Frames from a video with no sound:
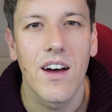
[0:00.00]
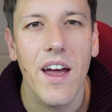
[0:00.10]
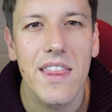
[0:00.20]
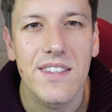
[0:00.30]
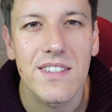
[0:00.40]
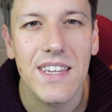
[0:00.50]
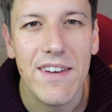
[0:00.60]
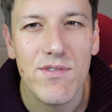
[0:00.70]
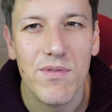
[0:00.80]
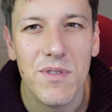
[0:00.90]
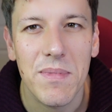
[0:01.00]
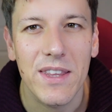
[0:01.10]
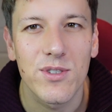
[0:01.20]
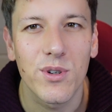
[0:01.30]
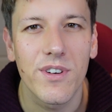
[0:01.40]
Hi, this is Kevin from the
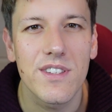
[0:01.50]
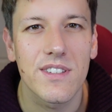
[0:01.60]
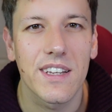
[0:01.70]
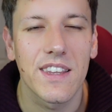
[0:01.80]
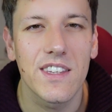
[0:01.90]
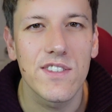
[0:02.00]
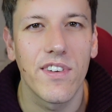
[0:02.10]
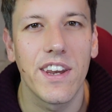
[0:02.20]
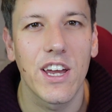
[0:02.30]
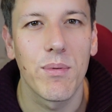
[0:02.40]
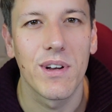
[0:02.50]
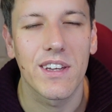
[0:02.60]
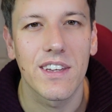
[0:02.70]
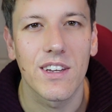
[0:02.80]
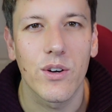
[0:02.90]
Mathsaurus, and in this video we're
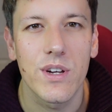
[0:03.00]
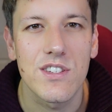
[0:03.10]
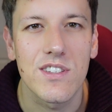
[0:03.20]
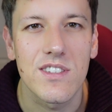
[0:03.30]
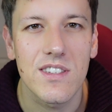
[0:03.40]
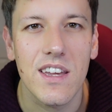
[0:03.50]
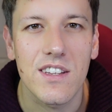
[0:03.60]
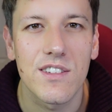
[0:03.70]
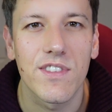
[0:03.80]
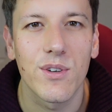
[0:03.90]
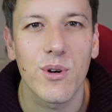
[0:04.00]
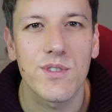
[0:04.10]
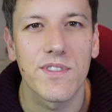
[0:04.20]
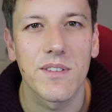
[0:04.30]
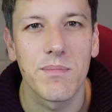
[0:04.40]
looking at question 6 of the
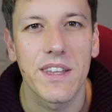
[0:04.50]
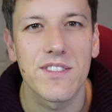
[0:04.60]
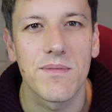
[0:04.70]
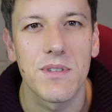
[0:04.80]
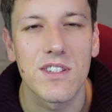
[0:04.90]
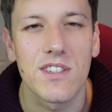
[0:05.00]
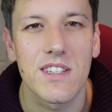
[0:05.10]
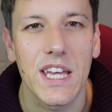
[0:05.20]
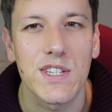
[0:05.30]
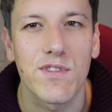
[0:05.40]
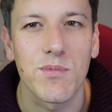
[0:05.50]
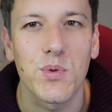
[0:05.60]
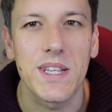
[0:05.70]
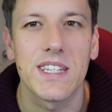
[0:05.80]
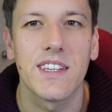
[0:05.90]
Oxford Maths Admissions Test from
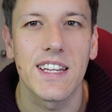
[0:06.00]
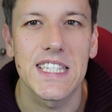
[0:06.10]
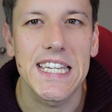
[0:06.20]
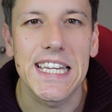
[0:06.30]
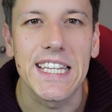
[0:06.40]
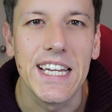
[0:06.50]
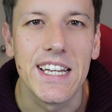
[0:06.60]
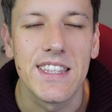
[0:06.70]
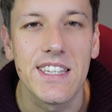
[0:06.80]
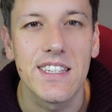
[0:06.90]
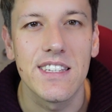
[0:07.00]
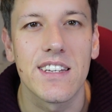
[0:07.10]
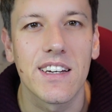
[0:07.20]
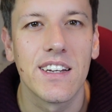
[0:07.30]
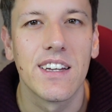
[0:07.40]
2019. This is
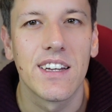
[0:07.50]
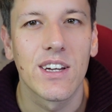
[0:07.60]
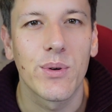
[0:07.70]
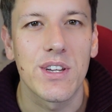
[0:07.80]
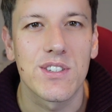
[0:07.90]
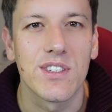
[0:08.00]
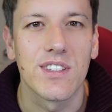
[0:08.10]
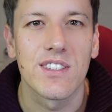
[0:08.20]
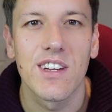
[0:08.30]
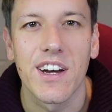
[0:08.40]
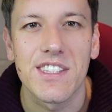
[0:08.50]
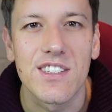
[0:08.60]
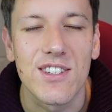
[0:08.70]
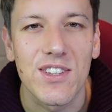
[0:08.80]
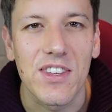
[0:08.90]
a question that's
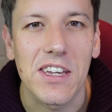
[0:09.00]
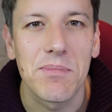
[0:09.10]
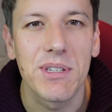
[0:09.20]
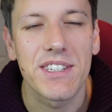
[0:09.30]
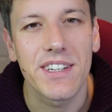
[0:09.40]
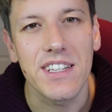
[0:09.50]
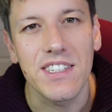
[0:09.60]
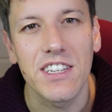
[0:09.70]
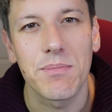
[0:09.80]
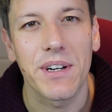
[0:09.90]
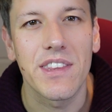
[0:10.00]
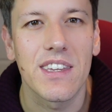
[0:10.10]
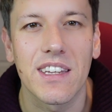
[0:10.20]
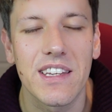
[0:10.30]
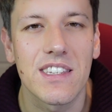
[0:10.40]
targeted just at the computer scientists, but I
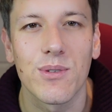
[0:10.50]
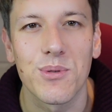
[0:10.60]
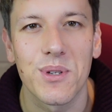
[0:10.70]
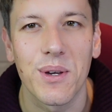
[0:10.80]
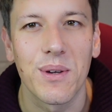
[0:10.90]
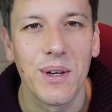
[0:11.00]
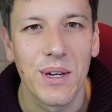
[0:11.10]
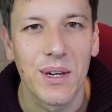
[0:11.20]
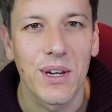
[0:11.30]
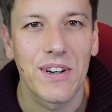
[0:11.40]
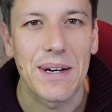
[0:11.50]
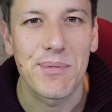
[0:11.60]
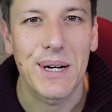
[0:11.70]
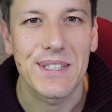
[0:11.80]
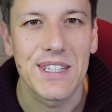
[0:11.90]
think it's also great
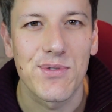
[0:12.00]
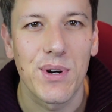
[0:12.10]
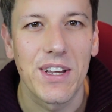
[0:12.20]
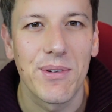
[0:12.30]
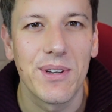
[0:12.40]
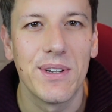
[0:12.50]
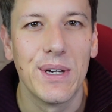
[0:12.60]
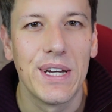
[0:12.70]
practice for anyone